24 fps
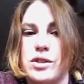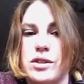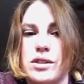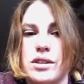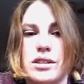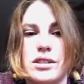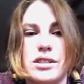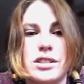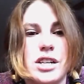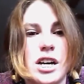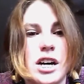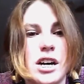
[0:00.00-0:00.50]

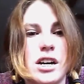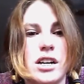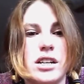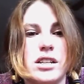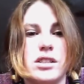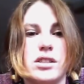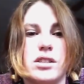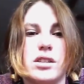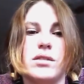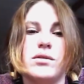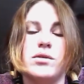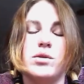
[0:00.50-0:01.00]
tons
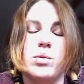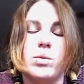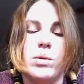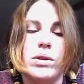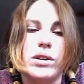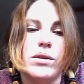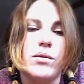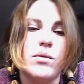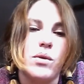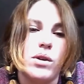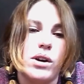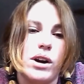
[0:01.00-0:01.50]
of
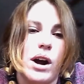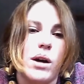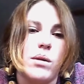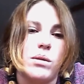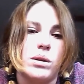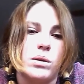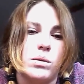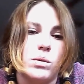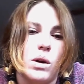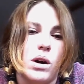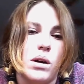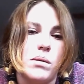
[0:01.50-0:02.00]
24-hour
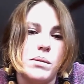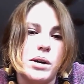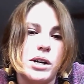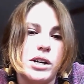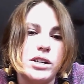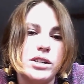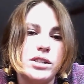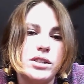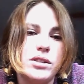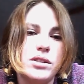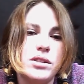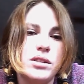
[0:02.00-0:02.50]

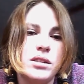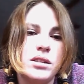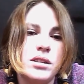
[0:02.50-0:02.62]
Walmarts.